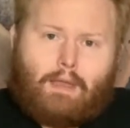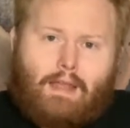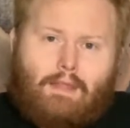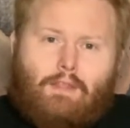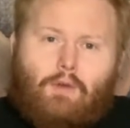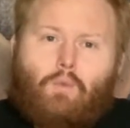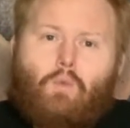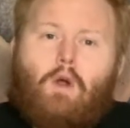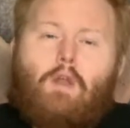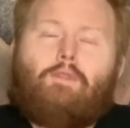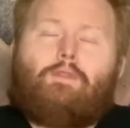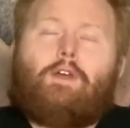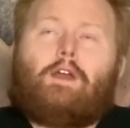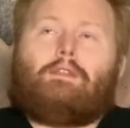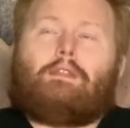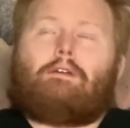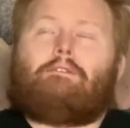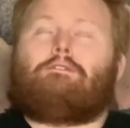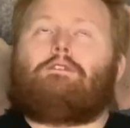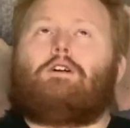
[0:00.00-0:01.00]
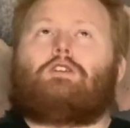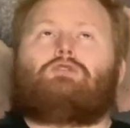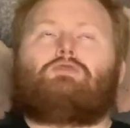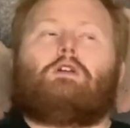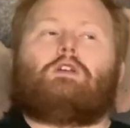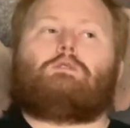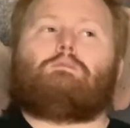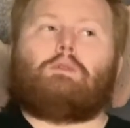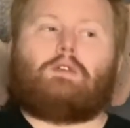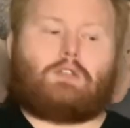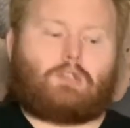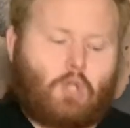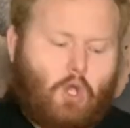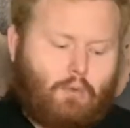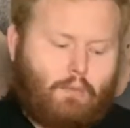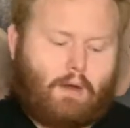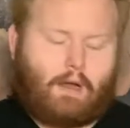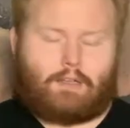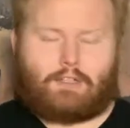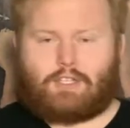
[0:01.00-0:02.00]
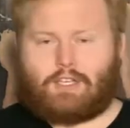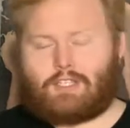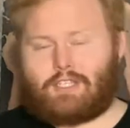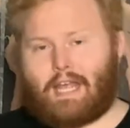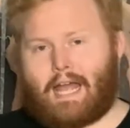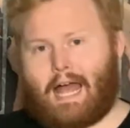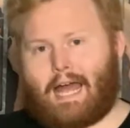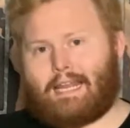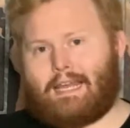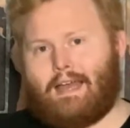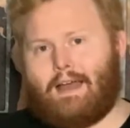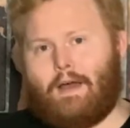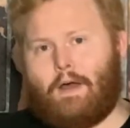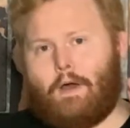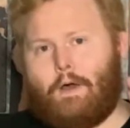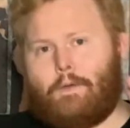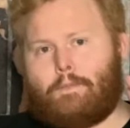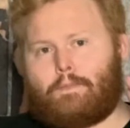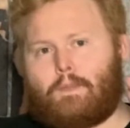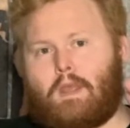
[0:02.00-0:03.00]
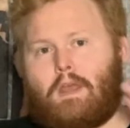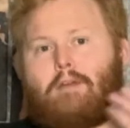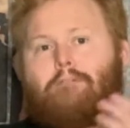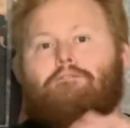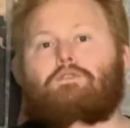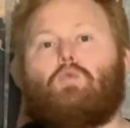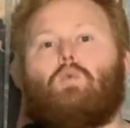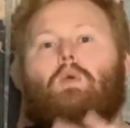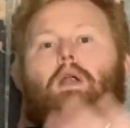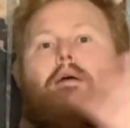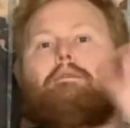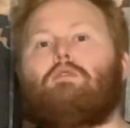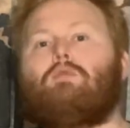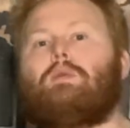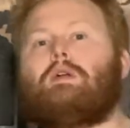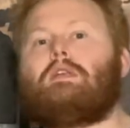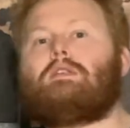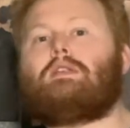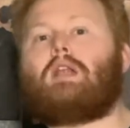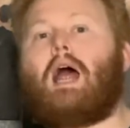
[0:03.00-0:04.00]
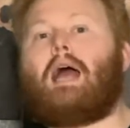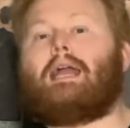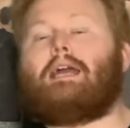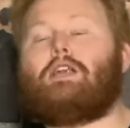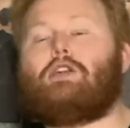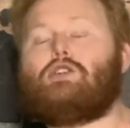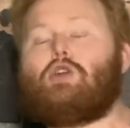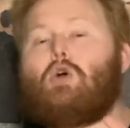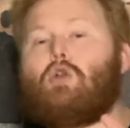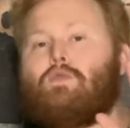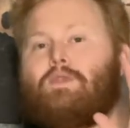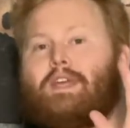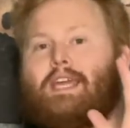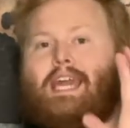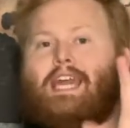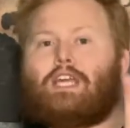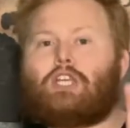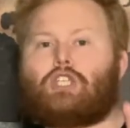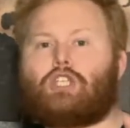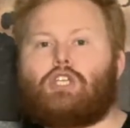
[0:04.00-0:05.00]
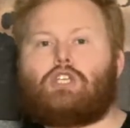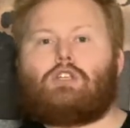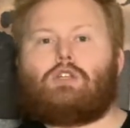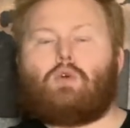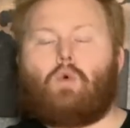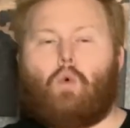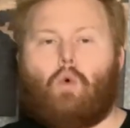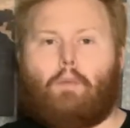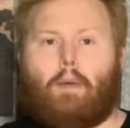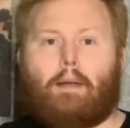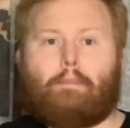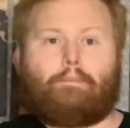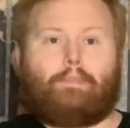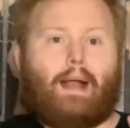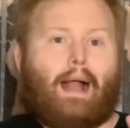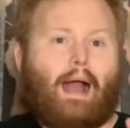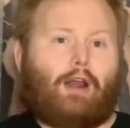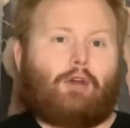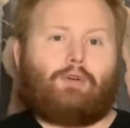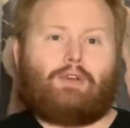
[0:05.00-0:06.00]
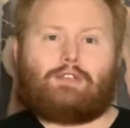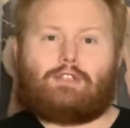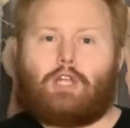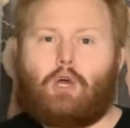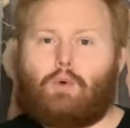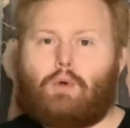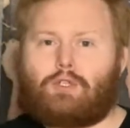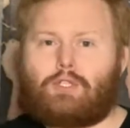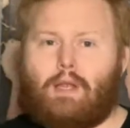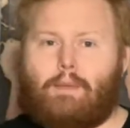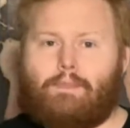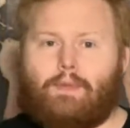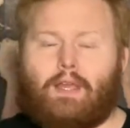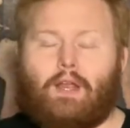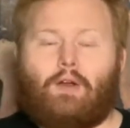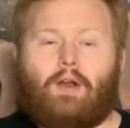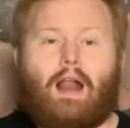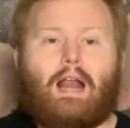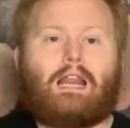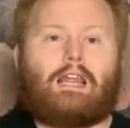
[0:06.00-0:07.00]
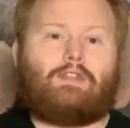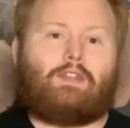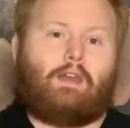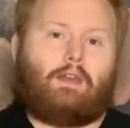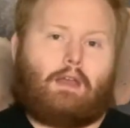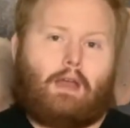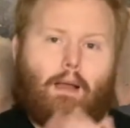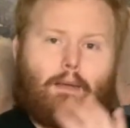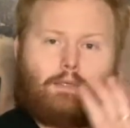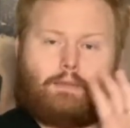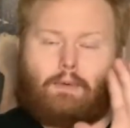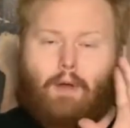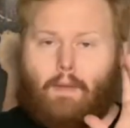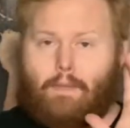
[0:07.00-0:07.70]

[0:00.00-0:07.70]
And the one thing that frustrates me so much is that if for whatever reason I get a notification or my battery's low or something, or anything comes up on the